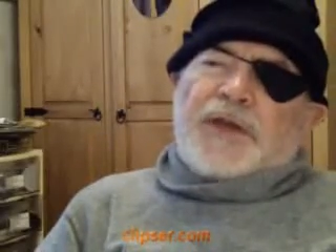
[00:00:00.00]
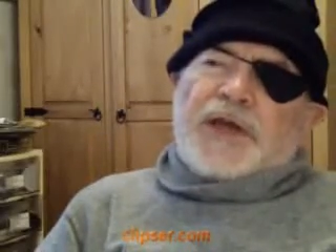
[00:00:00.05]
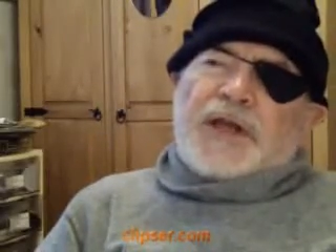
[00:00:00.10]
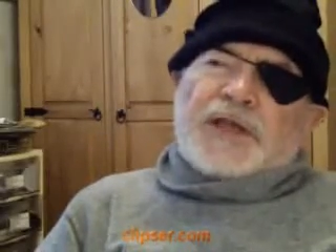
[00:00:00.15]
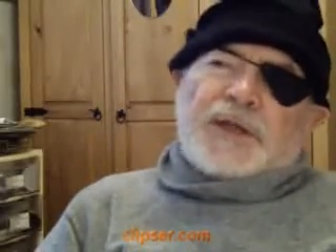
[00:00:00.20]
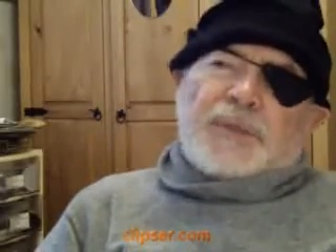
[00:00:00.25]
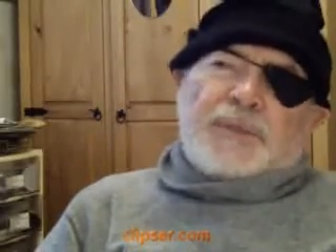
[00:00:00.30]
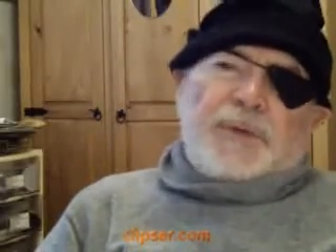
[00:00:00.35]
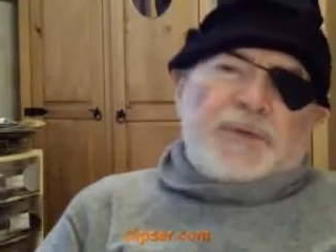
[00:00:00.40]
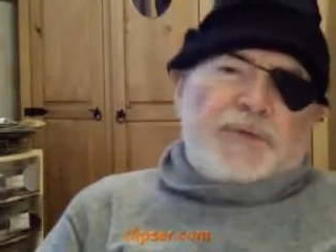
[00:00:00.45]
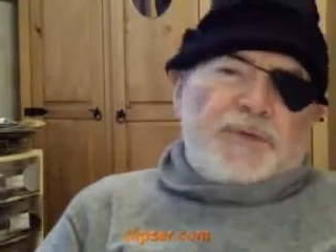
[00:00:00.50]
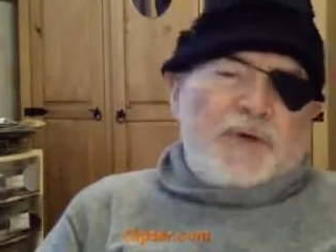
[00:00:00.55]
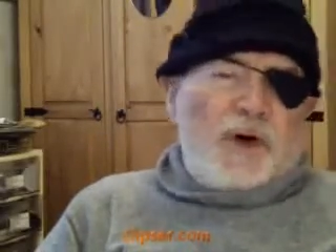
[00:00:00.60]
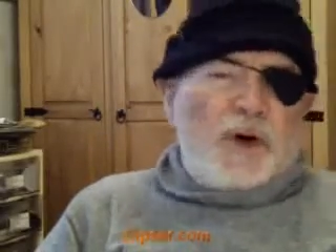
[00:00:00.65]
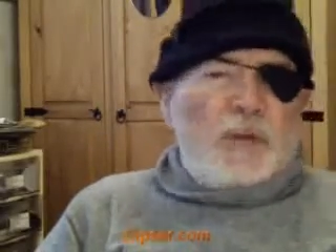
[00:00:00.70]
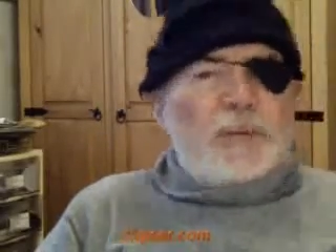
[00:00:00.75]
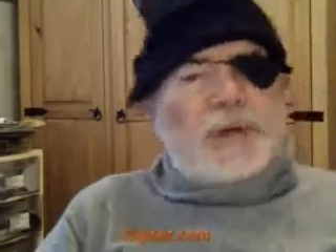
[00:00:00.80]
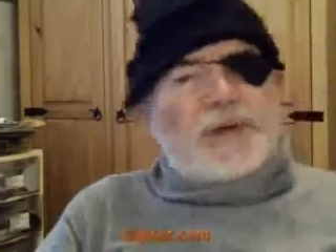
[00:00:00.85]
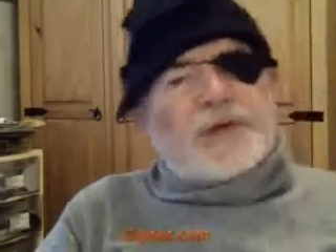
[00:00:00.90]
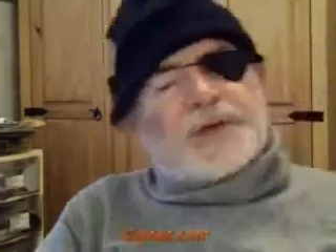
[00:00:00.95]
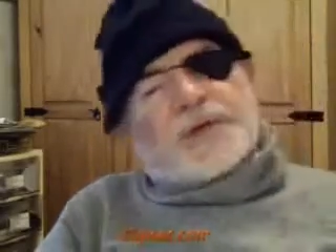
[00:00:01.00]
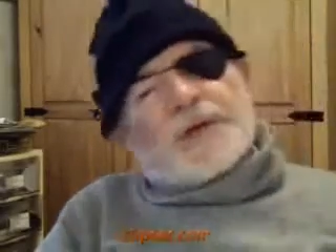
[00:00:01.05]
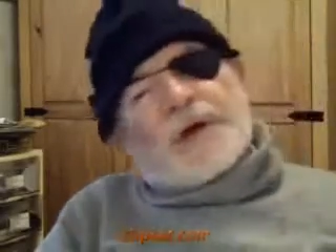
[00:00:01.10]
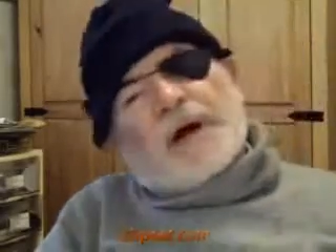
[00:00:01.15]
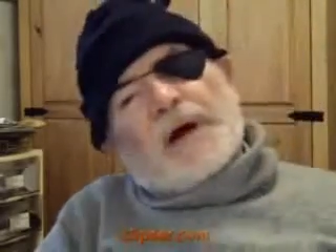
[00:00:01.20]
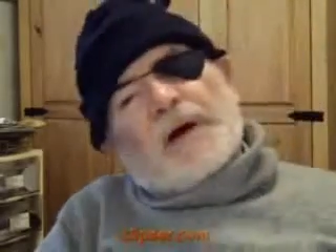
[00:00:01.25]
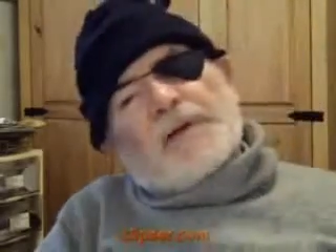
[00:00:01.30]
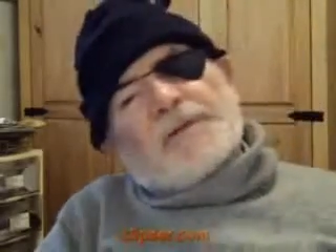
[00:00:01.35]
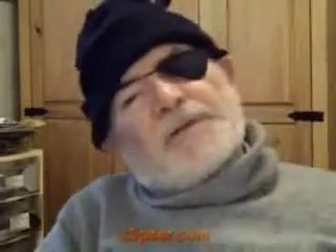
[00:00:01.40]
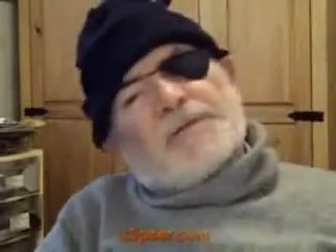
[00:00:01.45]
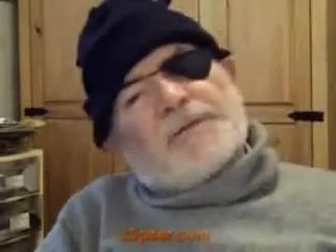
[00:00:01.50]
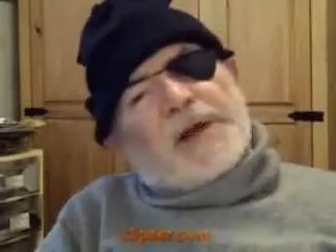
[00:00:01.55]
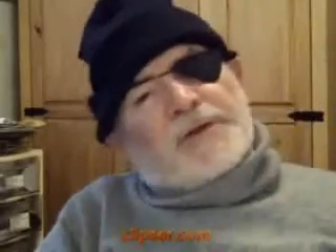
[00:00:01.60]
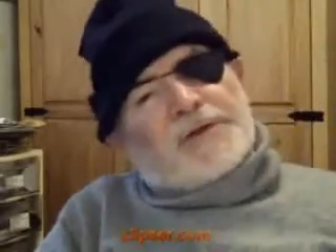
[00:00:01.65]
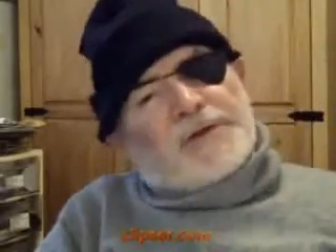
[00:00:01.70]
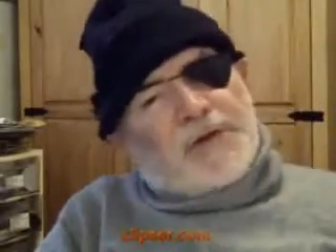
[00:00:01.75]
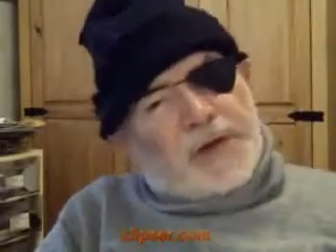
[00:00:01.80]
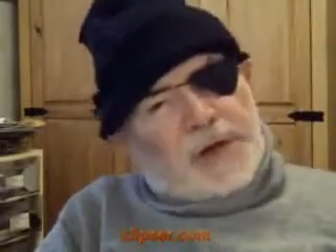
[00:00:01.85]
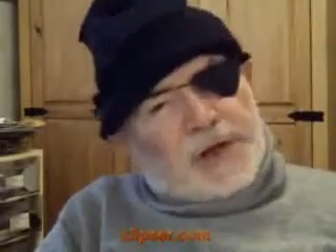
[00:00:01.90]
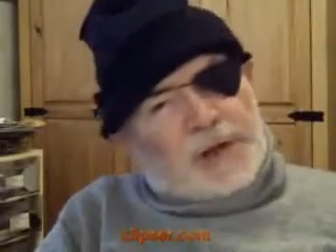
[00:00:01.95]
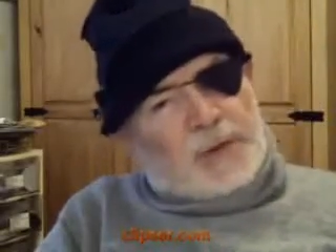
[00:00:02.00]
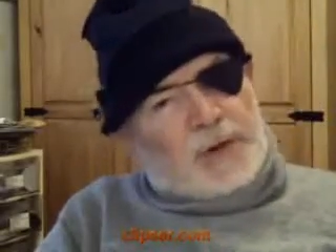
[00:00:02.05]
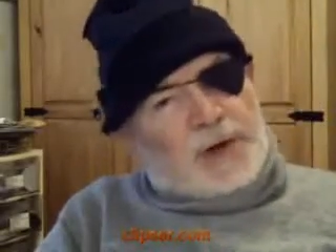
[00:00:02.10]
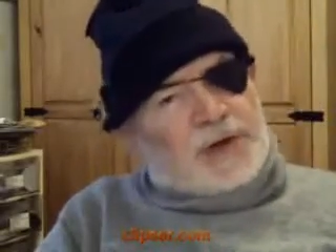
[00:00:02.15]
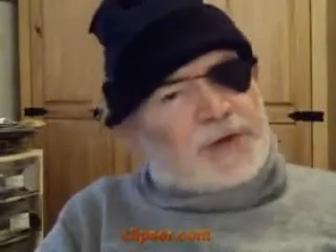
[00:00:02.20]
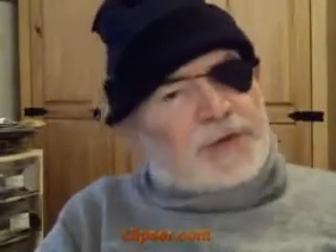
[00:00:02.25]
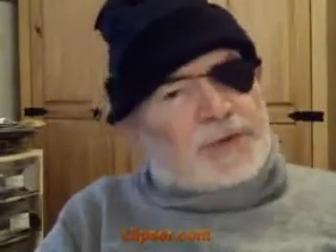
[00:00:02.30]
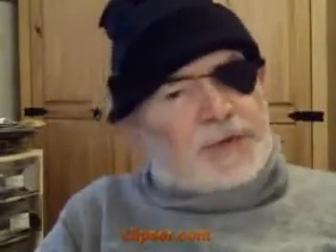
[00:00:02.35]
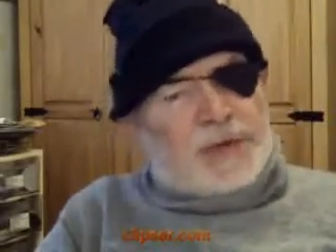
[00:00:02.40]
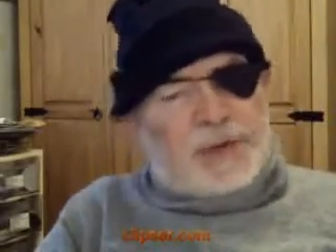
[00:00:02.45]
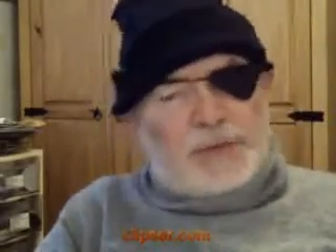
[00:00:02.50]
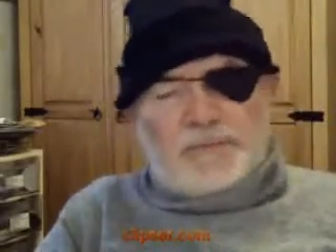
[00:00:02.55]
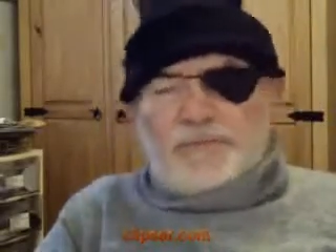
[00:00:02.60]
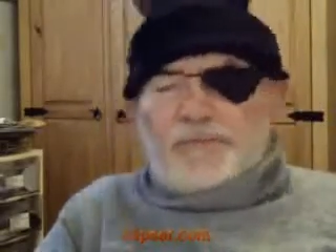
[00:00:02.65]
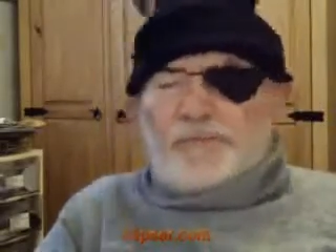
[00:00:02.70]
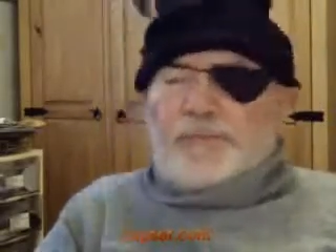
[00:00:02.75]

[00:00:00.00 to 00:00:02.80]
theatre performance of a ventriloquist,